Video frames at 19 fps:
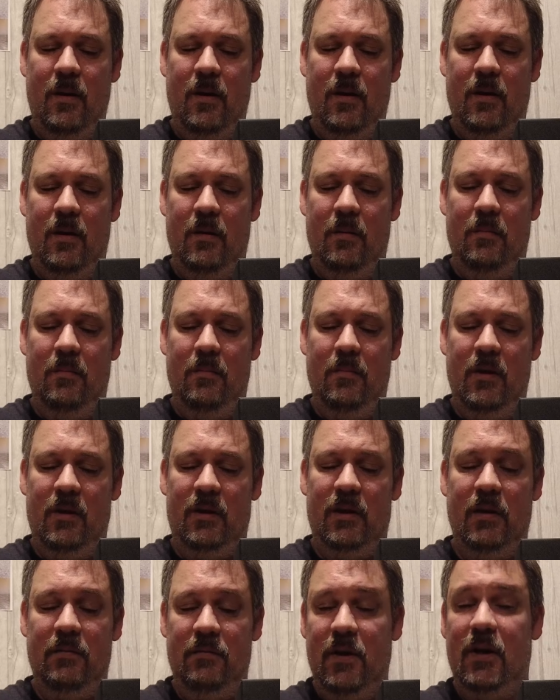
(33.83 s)

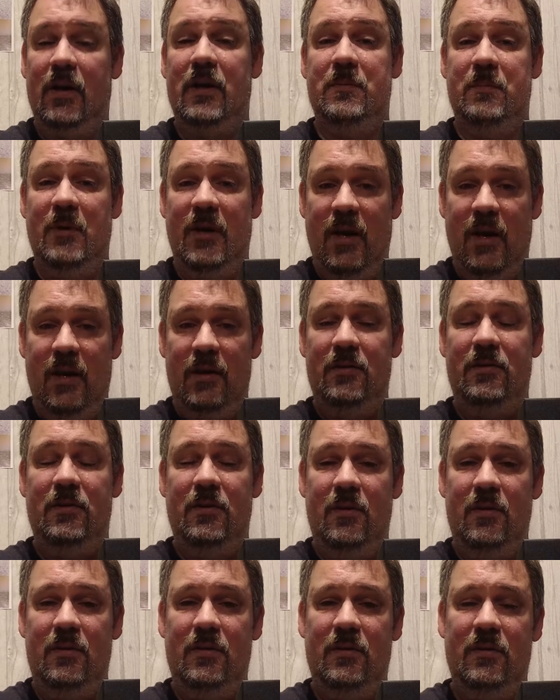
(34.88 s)
Glenfiddich has been added
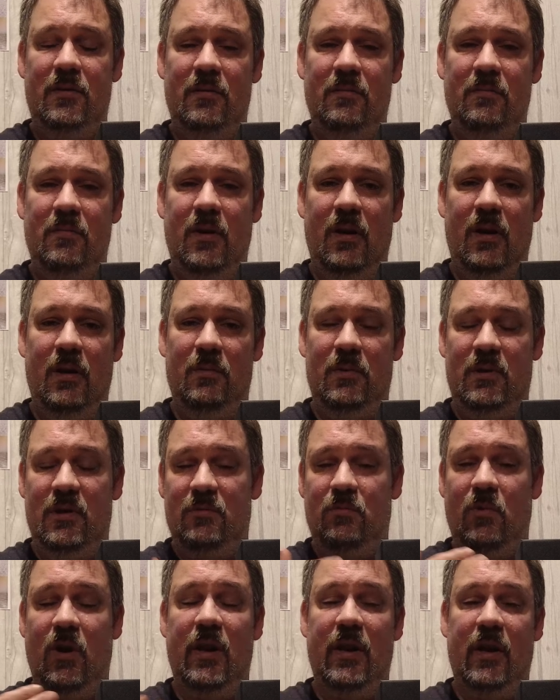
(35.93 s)
to this, which
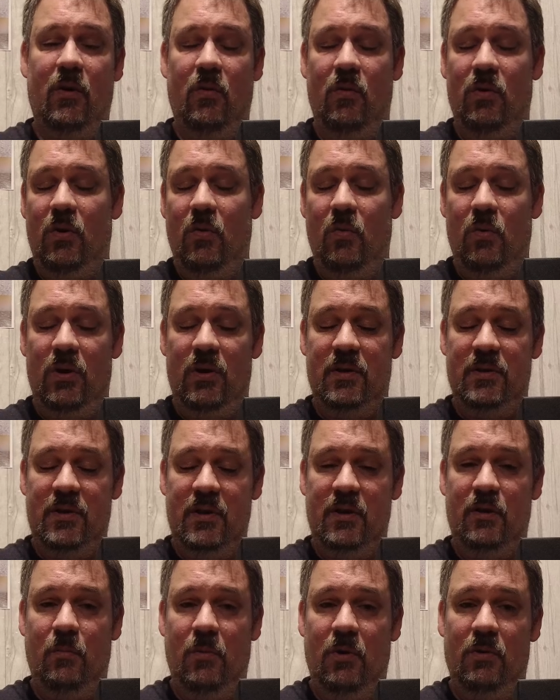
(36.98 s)
is why they can't call it a
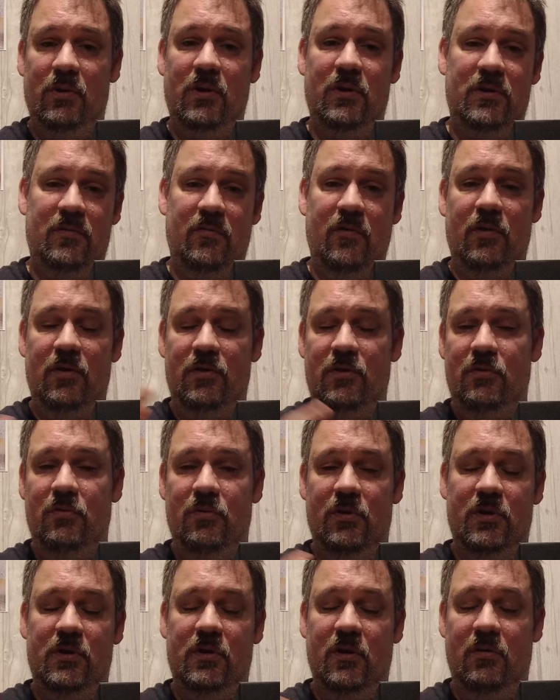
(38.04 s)
single malt, because you've got the two
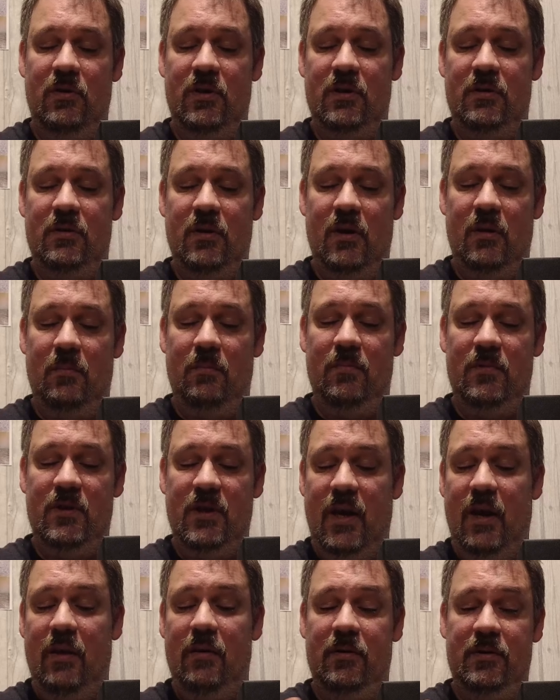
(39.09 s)
distilleries
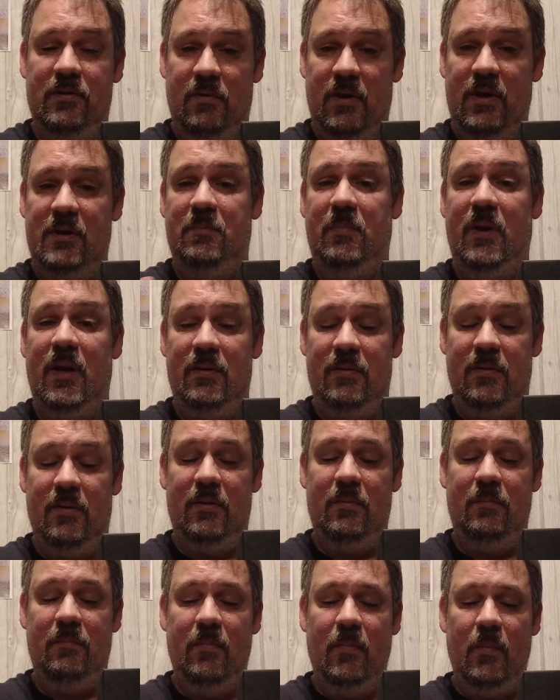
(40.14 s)
together, so it is
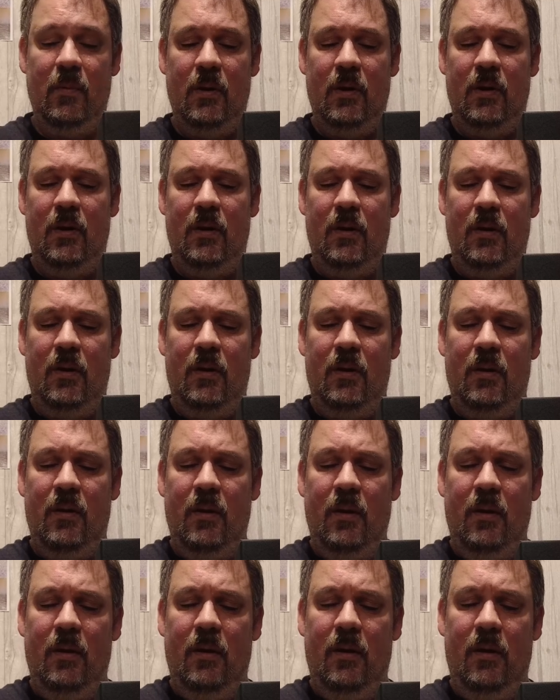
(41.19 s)
blended.
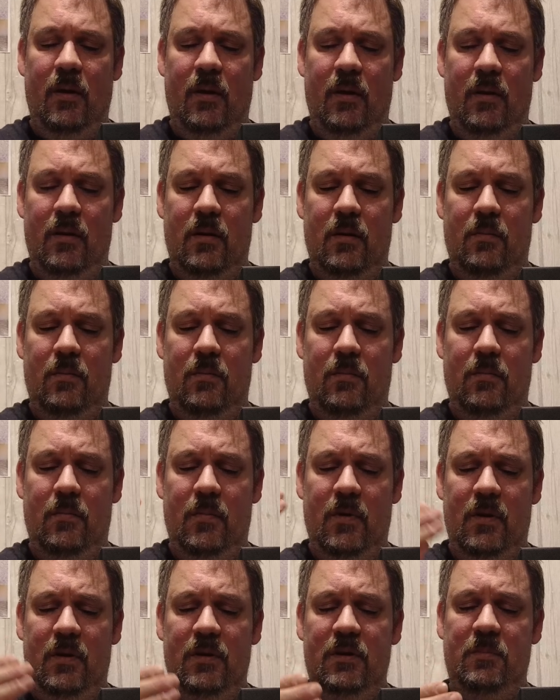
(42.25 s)

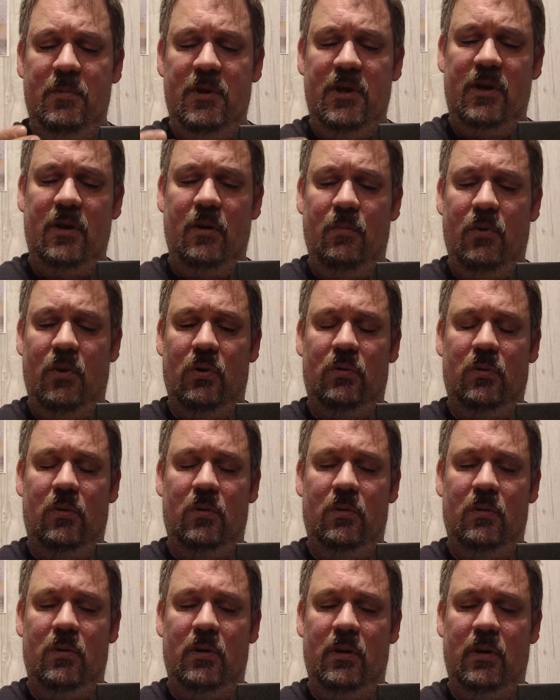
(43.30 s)
This particular
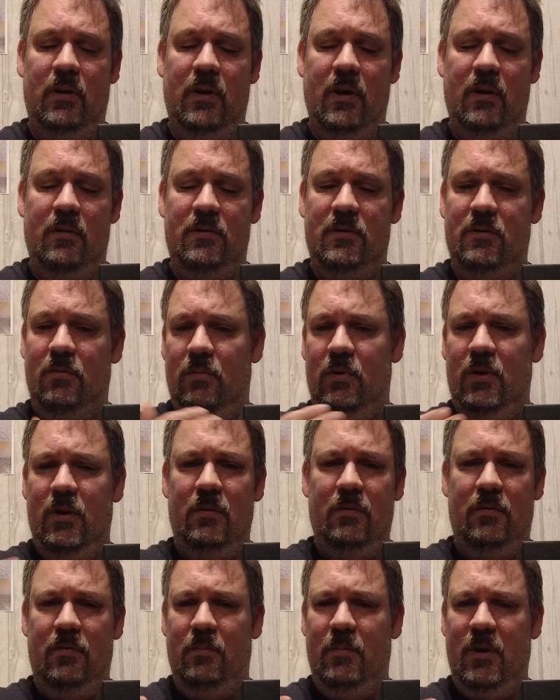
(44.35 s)
bottle now sold
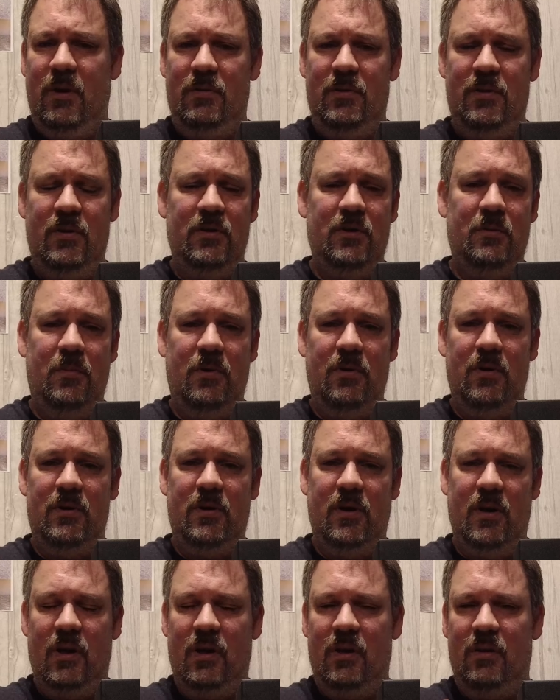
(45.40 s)
out from Halcyon Spirits,
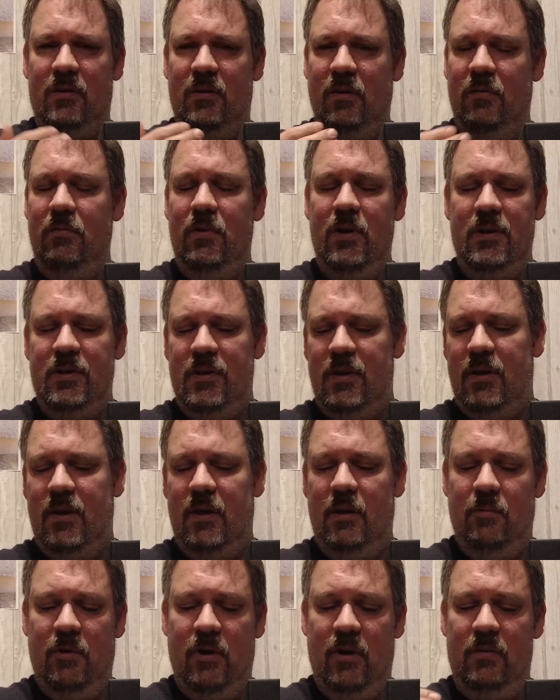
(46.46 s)
and I don't really see it
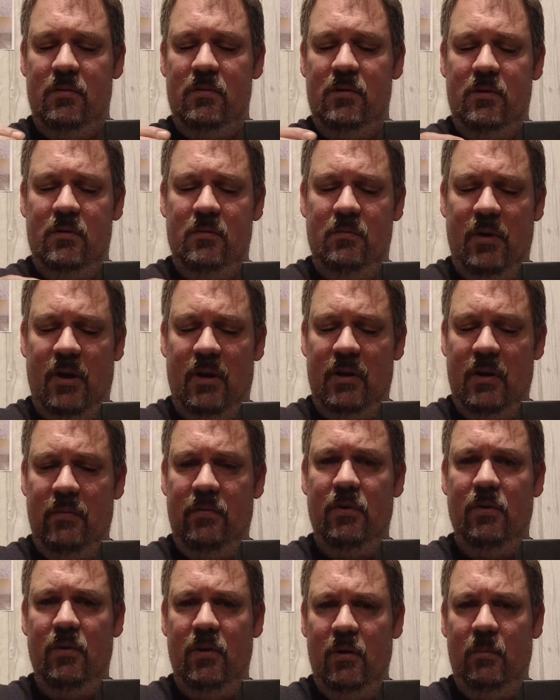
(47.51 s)
anywhere else, but I'll
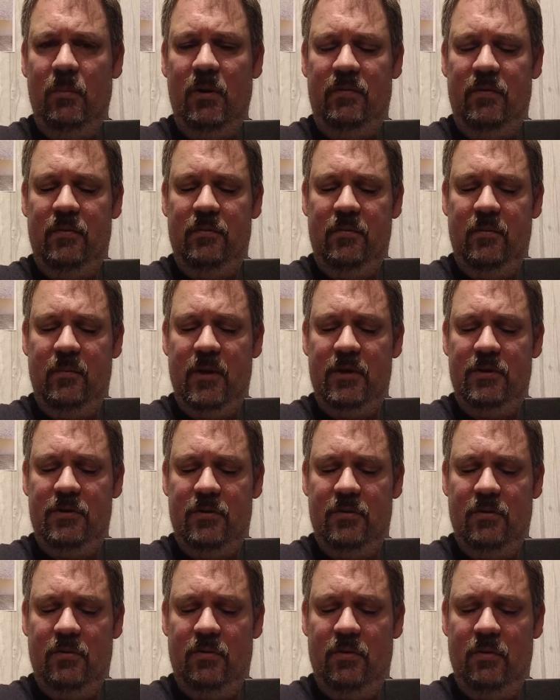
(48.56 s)
give you a little bit of
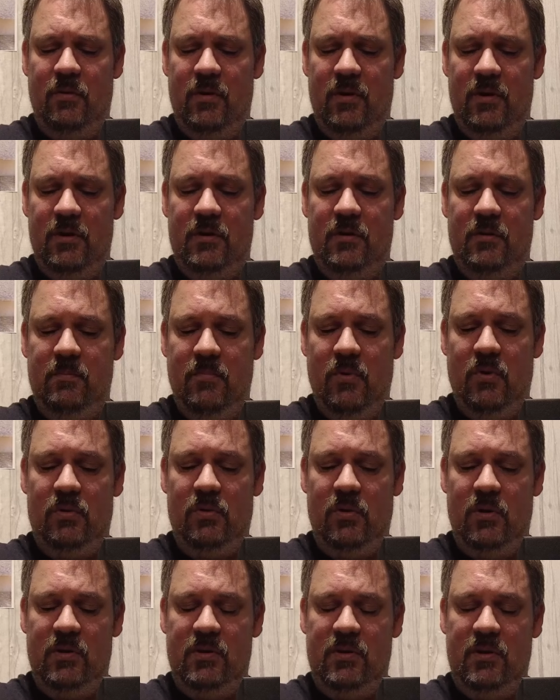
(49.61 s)
information on this
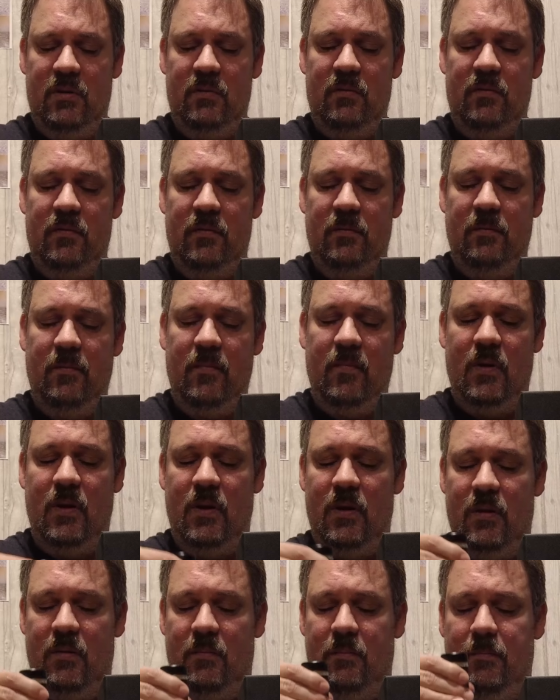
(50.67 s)
bottle itself.
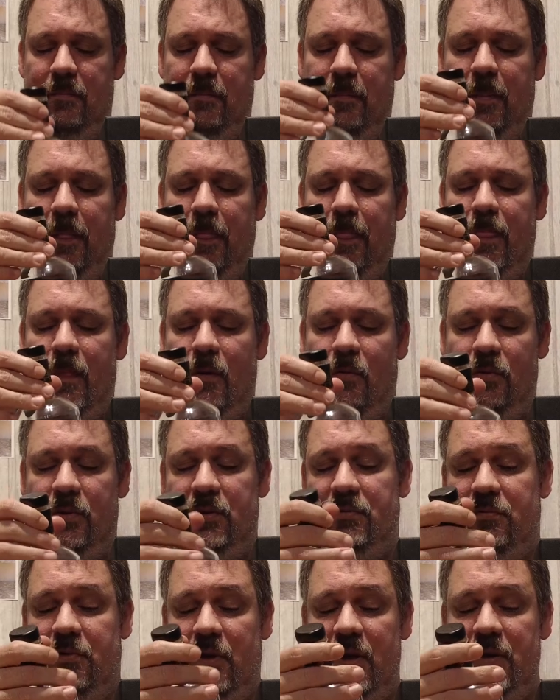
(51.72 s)
Or
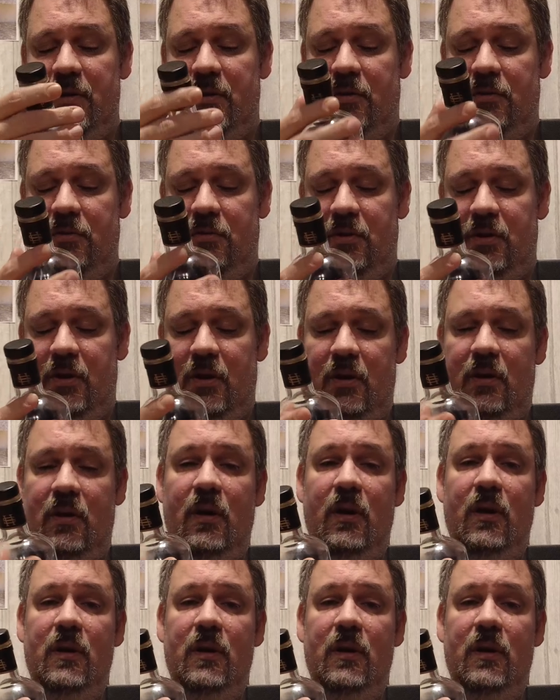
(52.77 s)
this release, I should say.